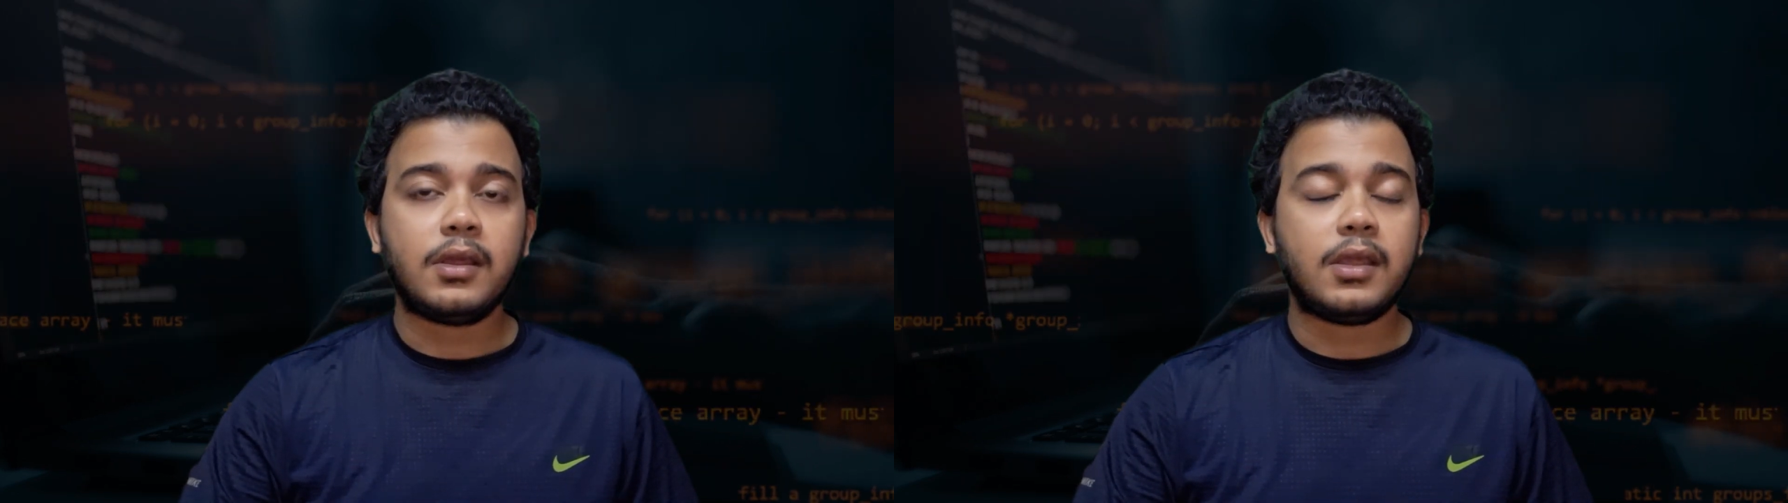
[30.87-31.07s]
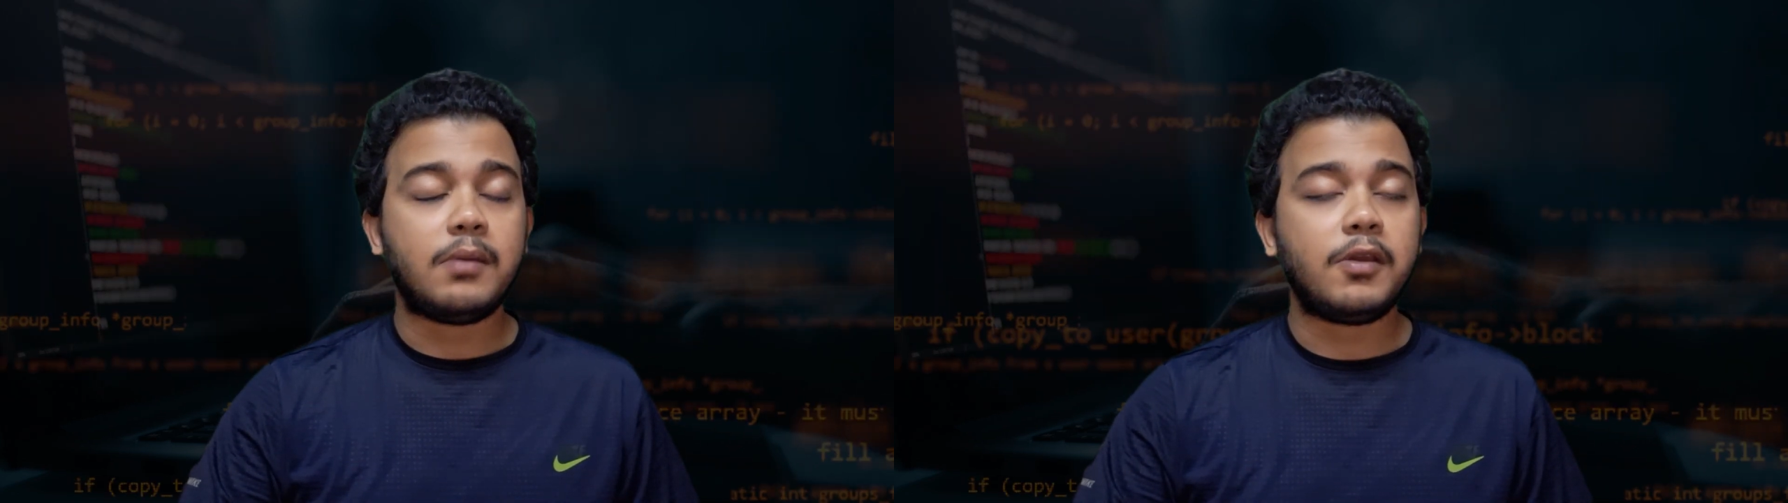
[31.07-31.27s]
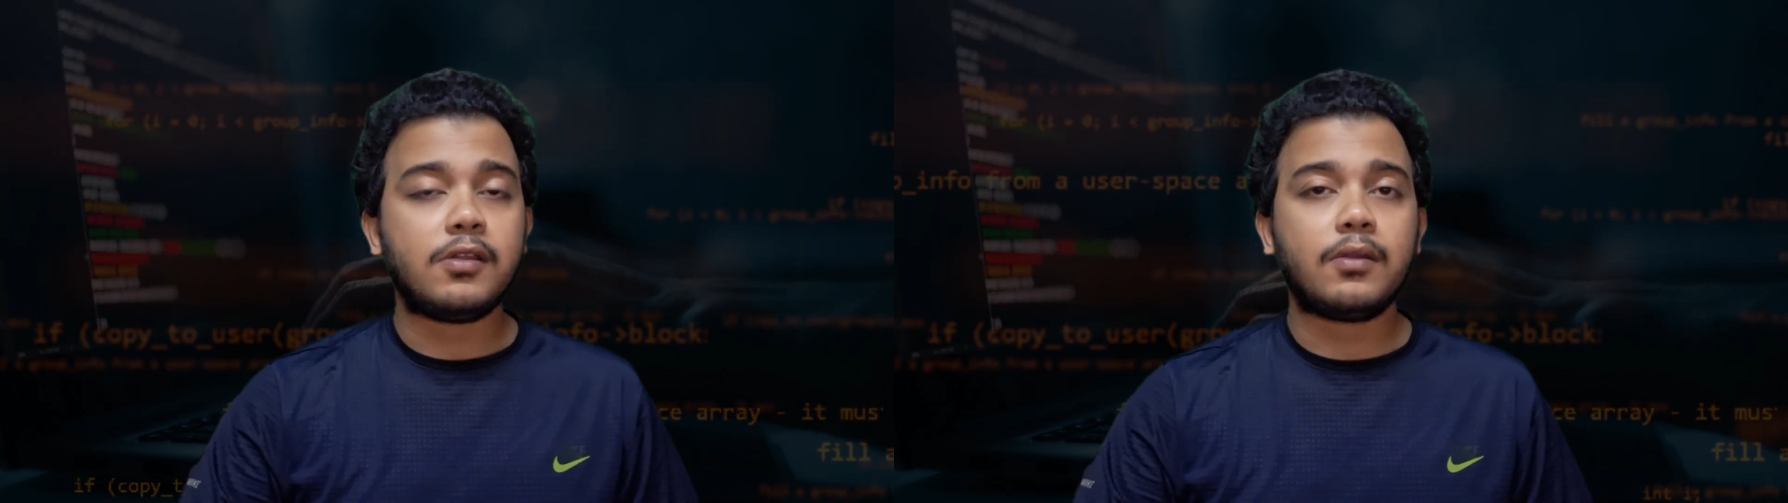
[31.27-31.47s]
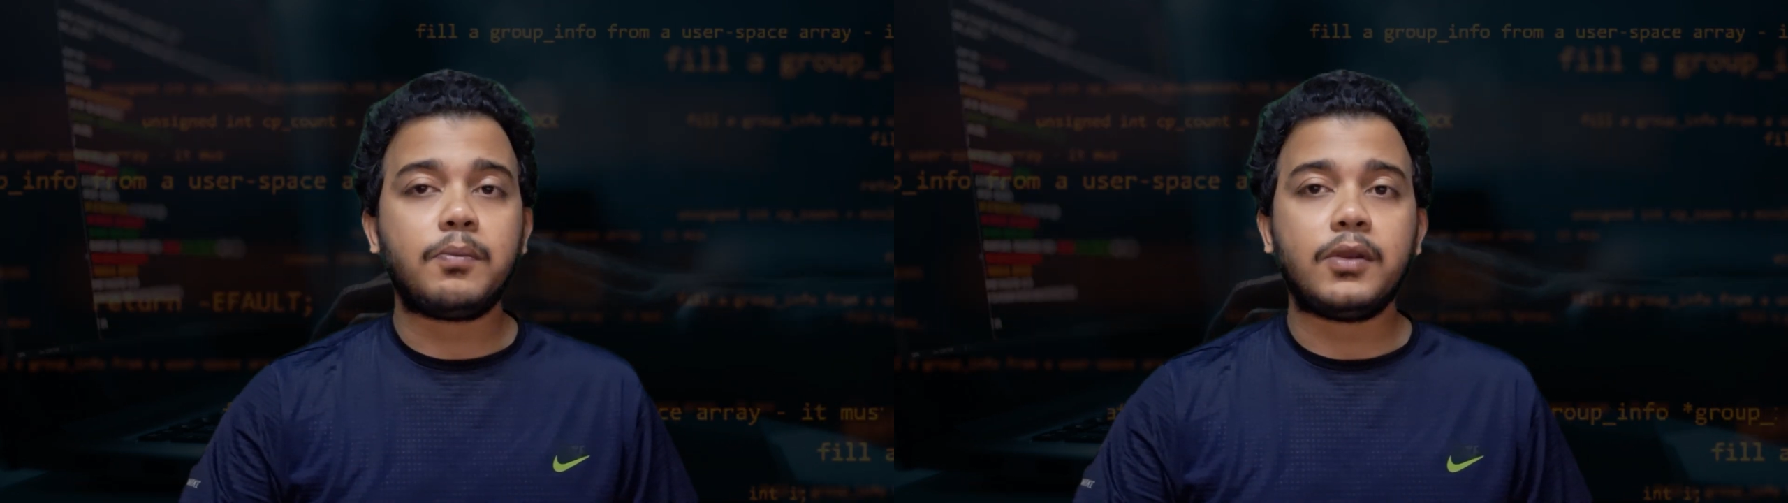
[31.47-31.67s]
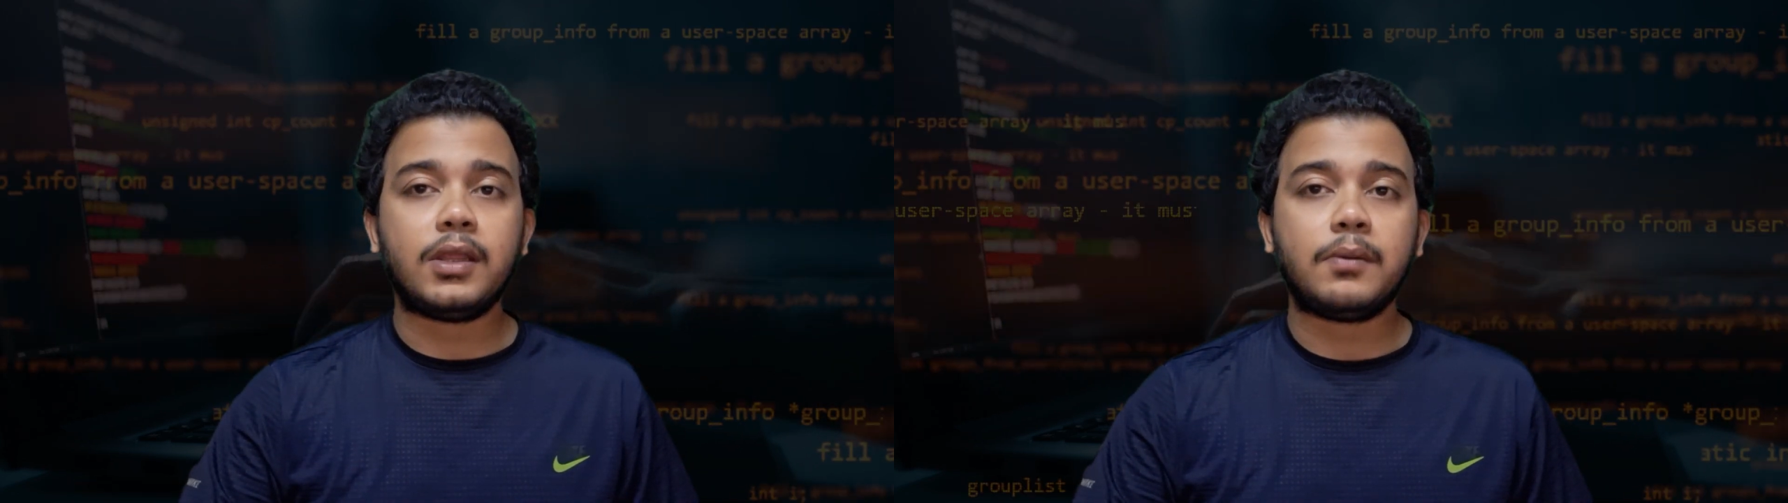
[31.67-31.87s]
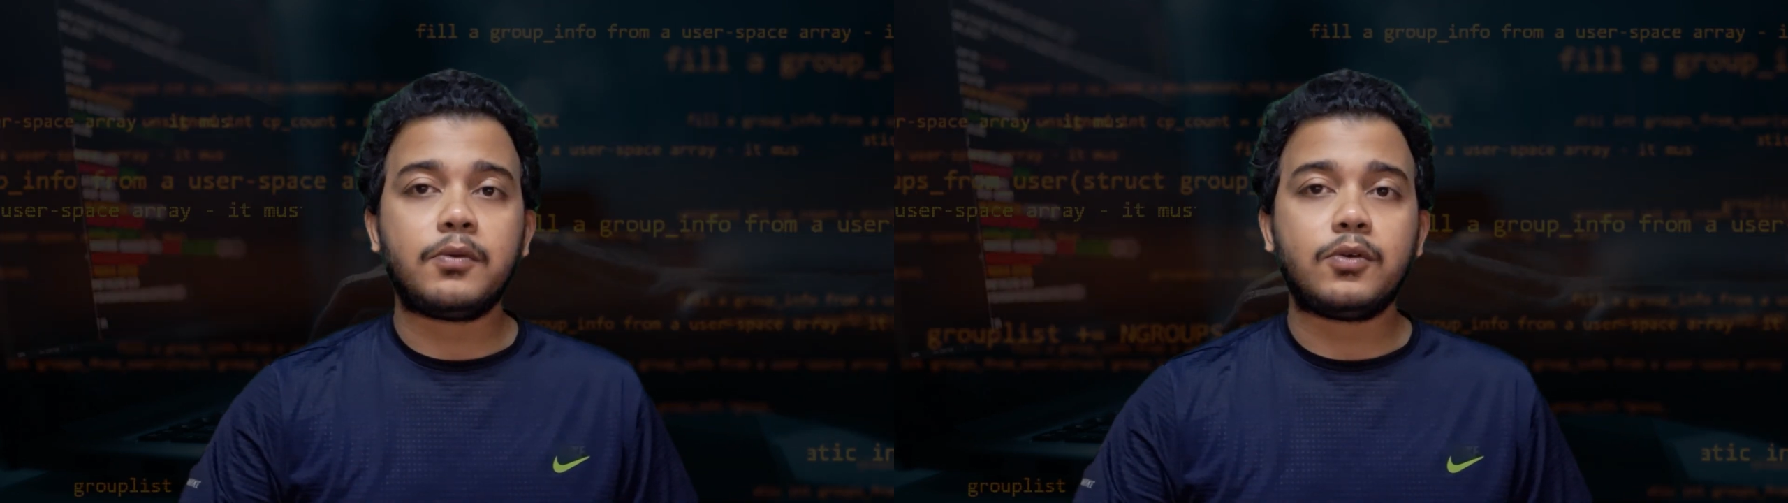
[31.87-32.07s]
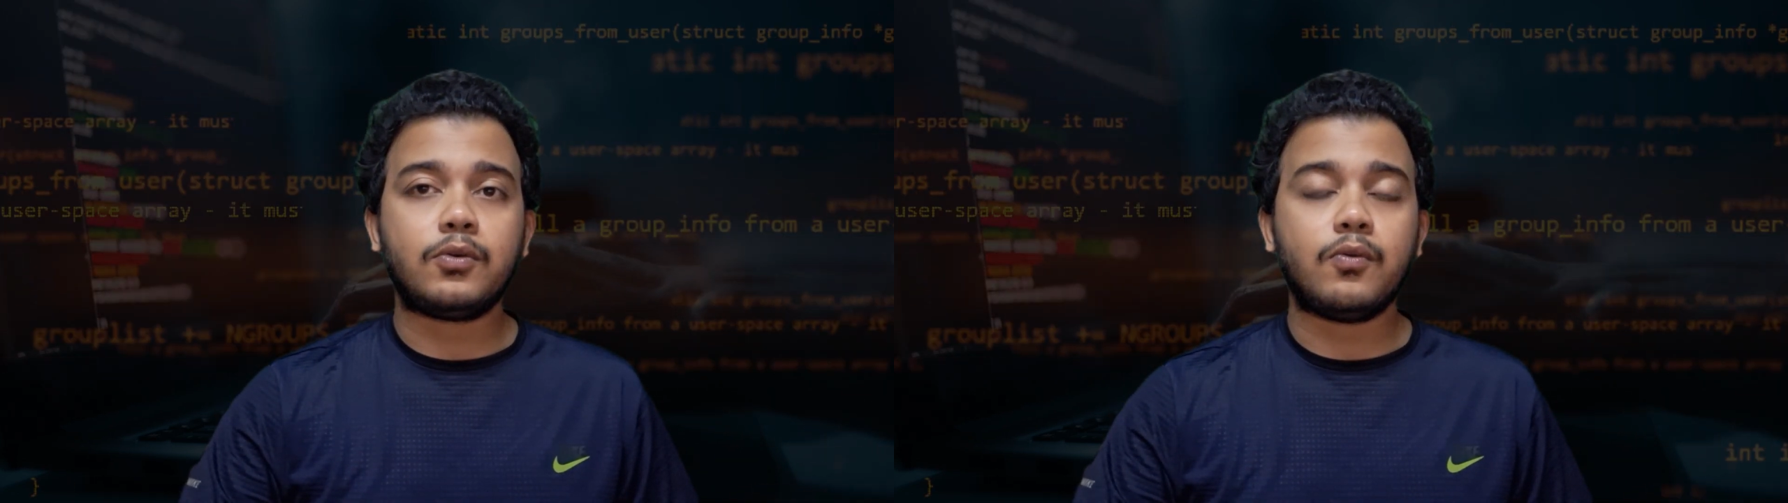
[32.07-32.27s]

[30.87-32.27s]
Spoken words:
image or PDF to